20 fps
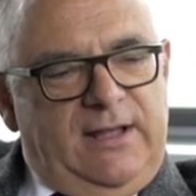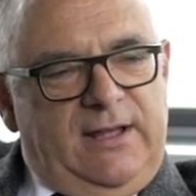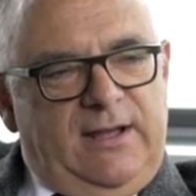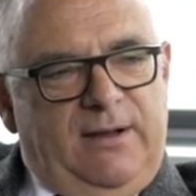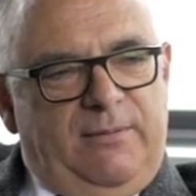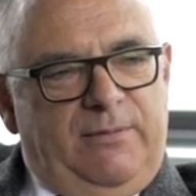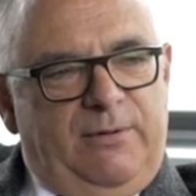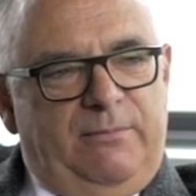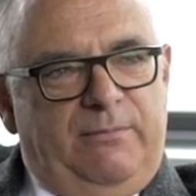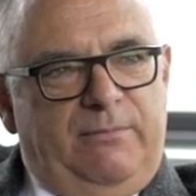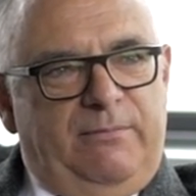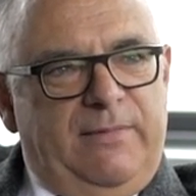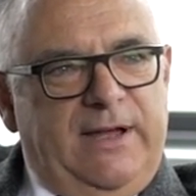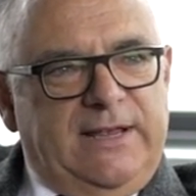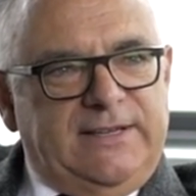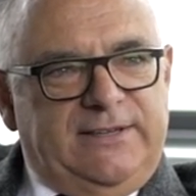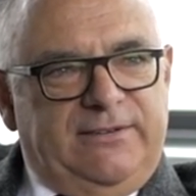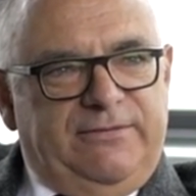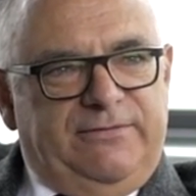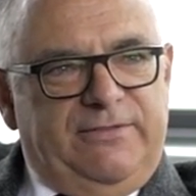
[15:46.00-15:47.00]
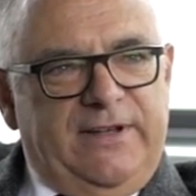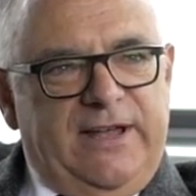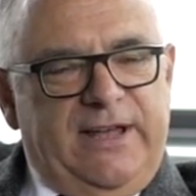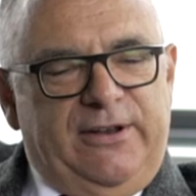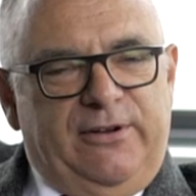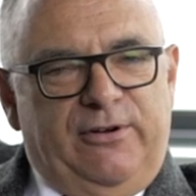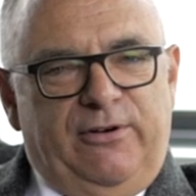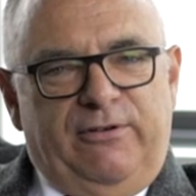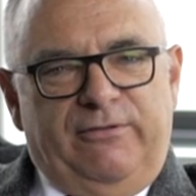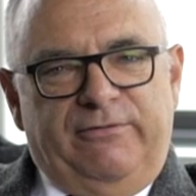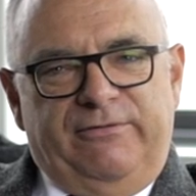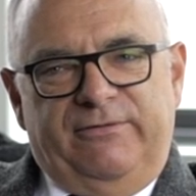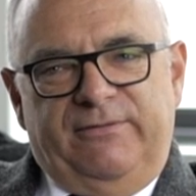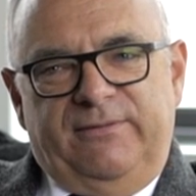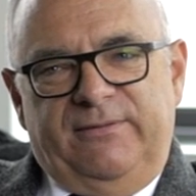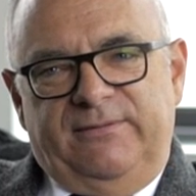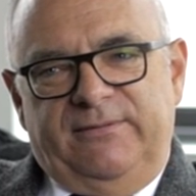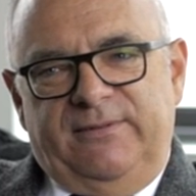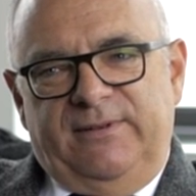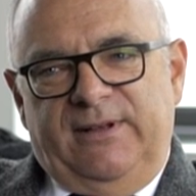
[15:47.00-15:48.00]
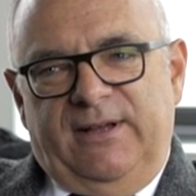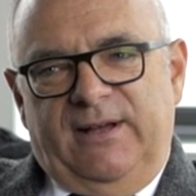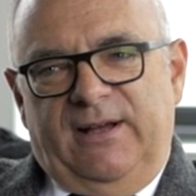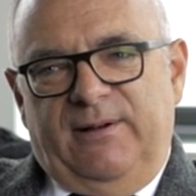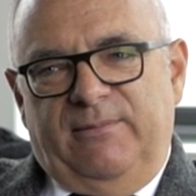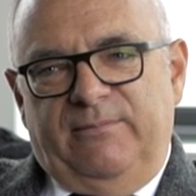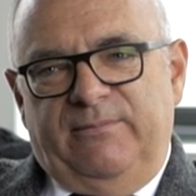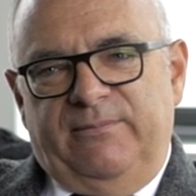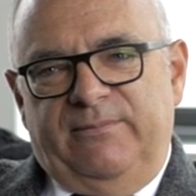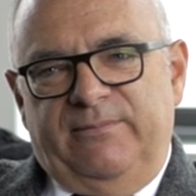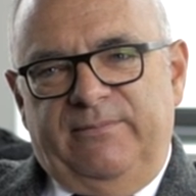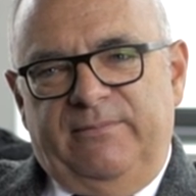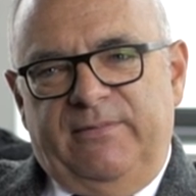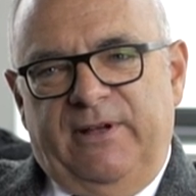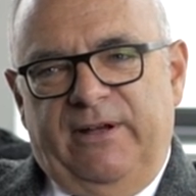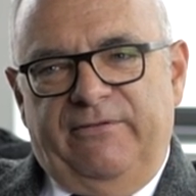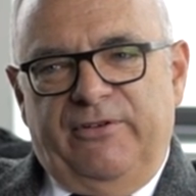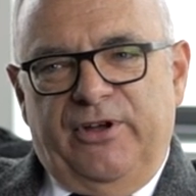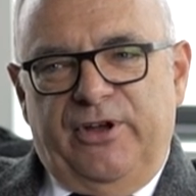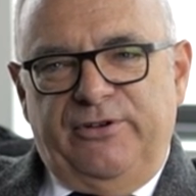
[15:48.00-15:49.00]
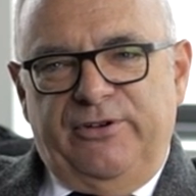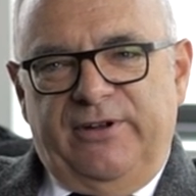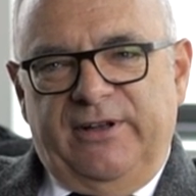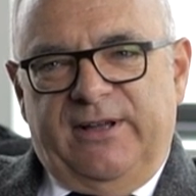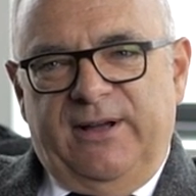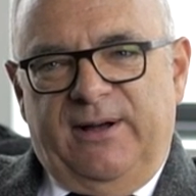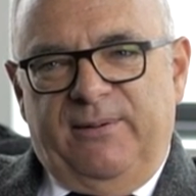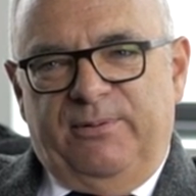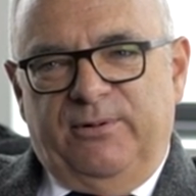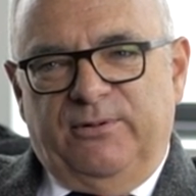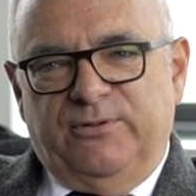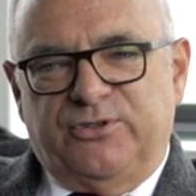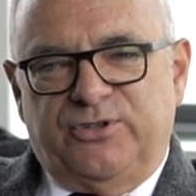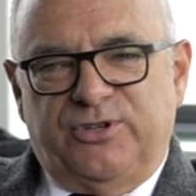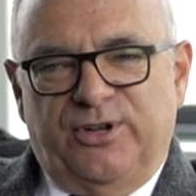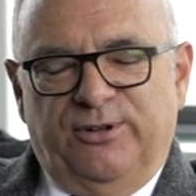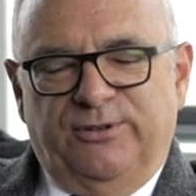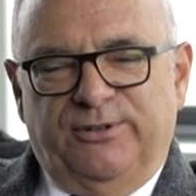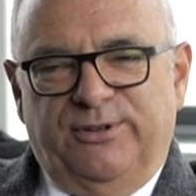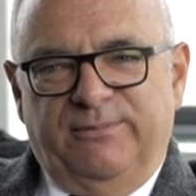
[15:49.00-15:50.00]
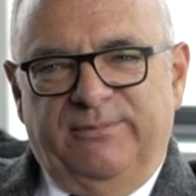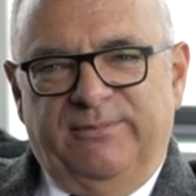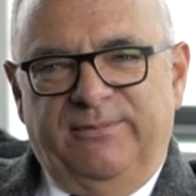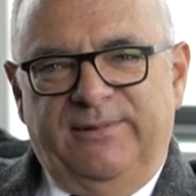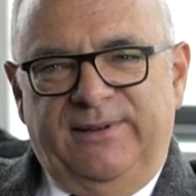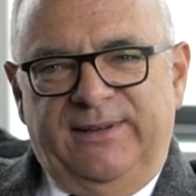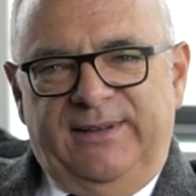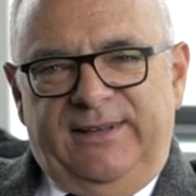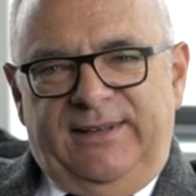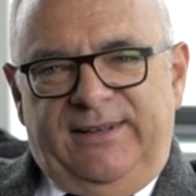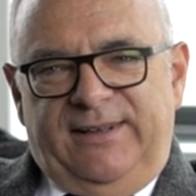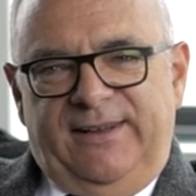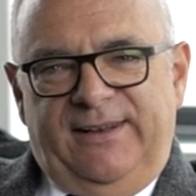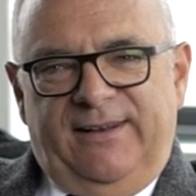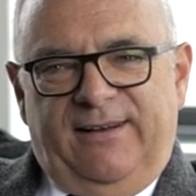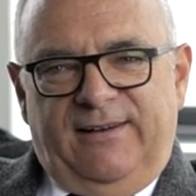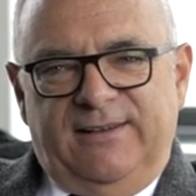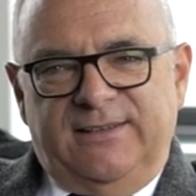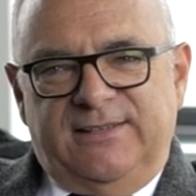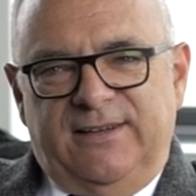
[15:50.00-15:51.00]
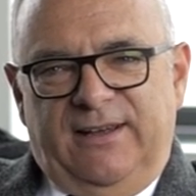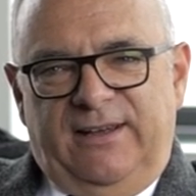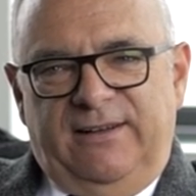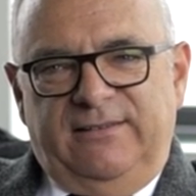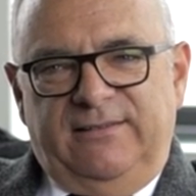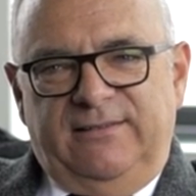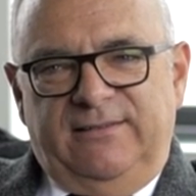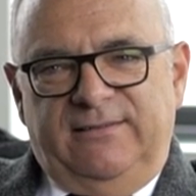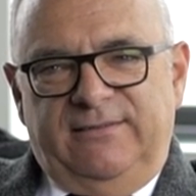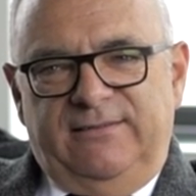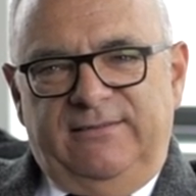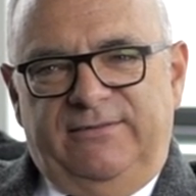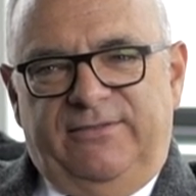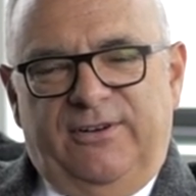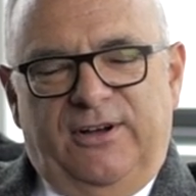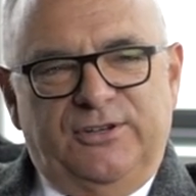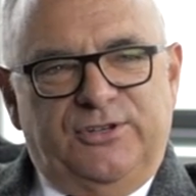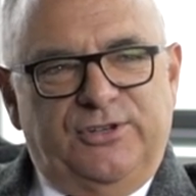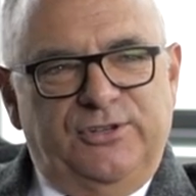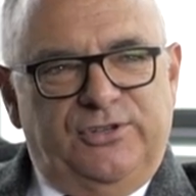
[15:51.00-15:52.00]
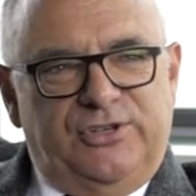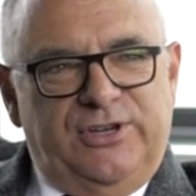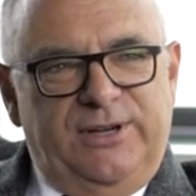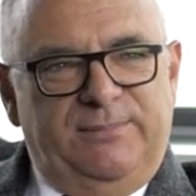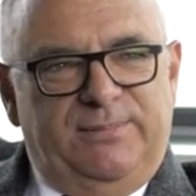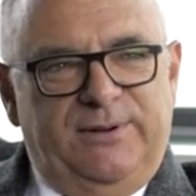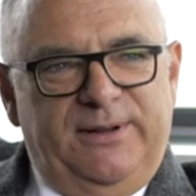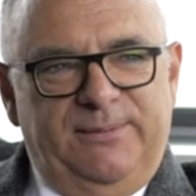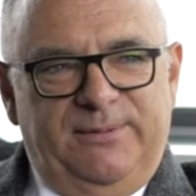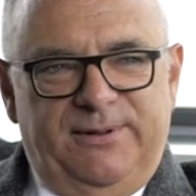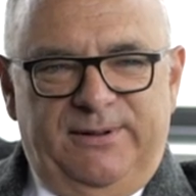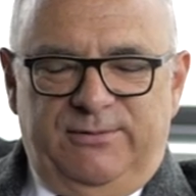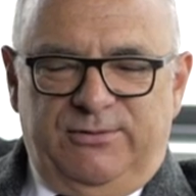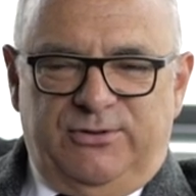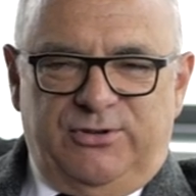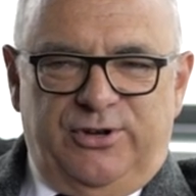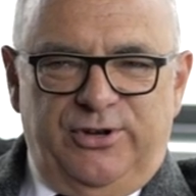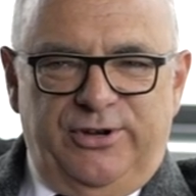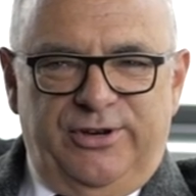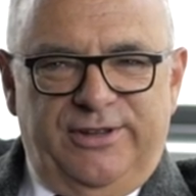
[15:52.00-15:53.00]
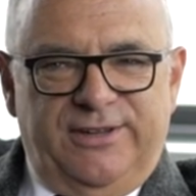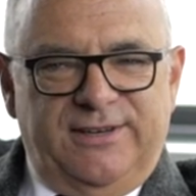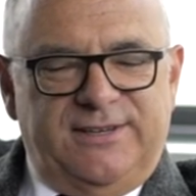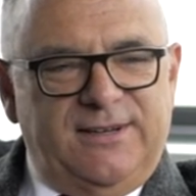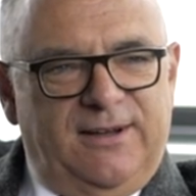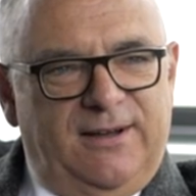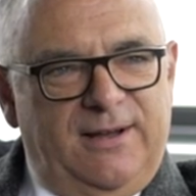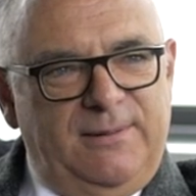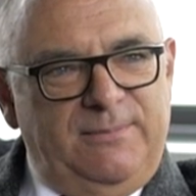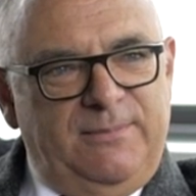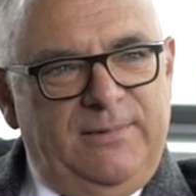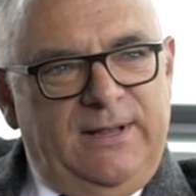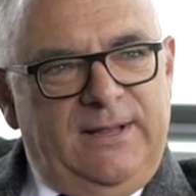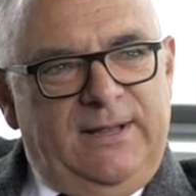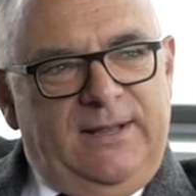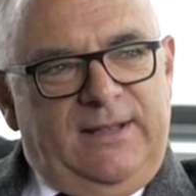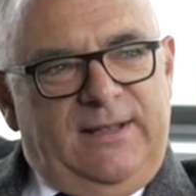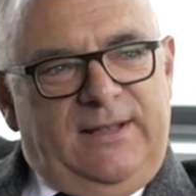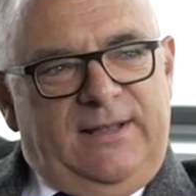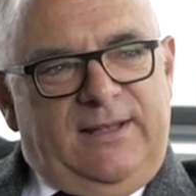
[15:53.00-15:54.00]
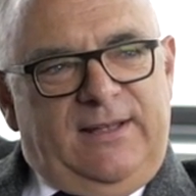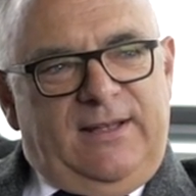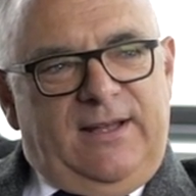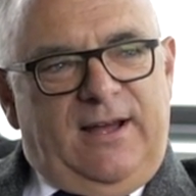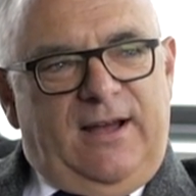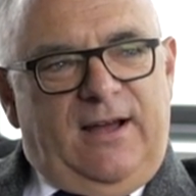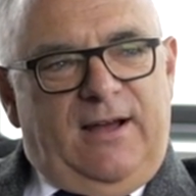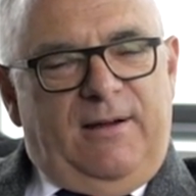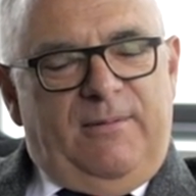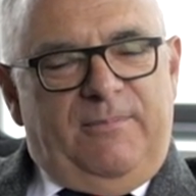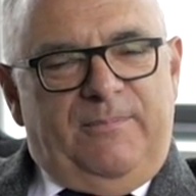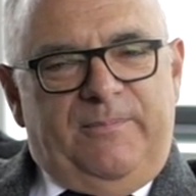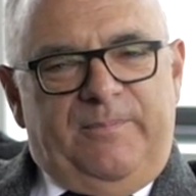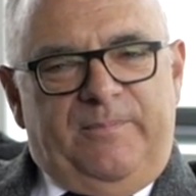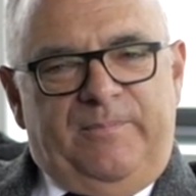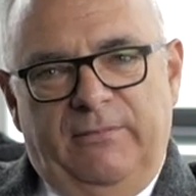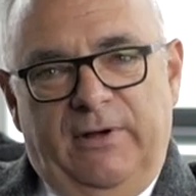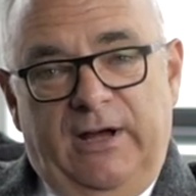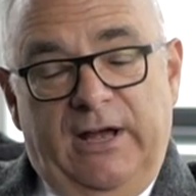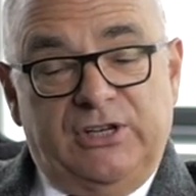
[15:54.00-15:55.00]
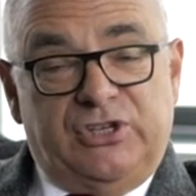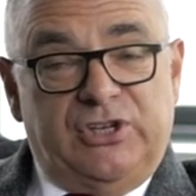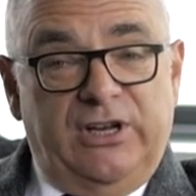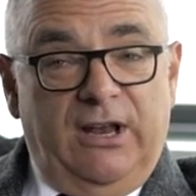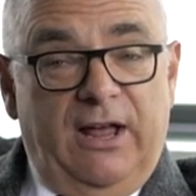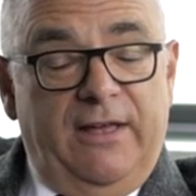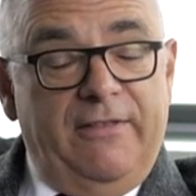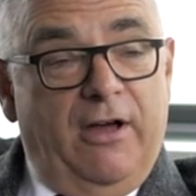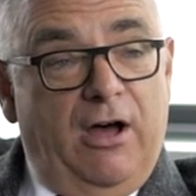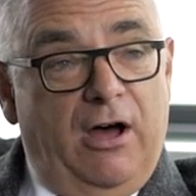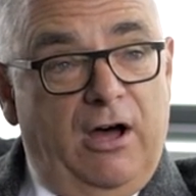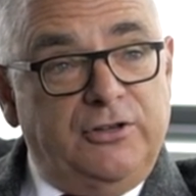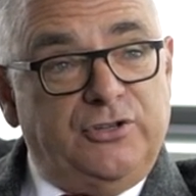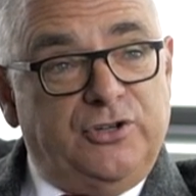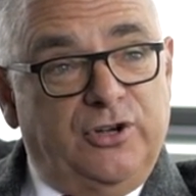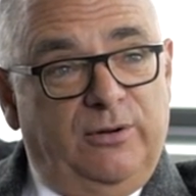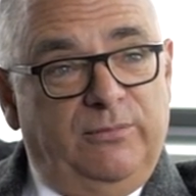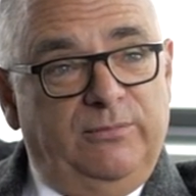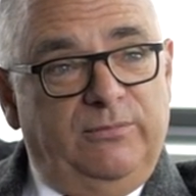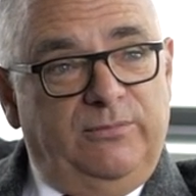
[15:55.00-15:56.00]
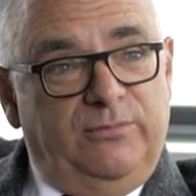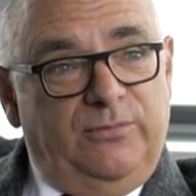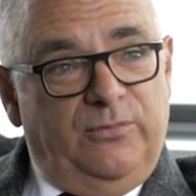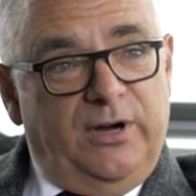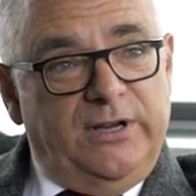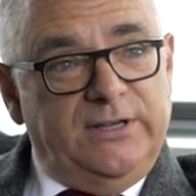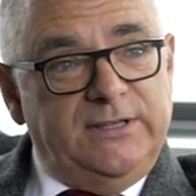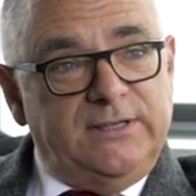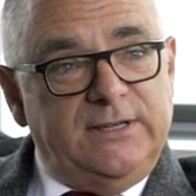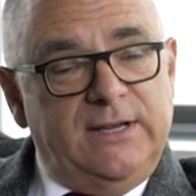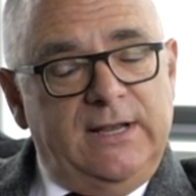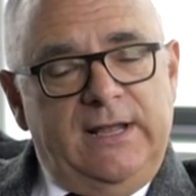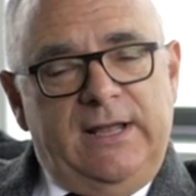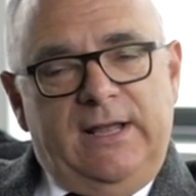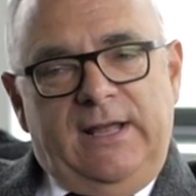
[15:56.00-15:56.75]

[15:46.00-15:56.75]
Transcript: I'm a massive fan of. Um, I've owned a couple, sold them in hindsight, far too cheaply, but it was good at the time. Um, I actually like the hardtop ones.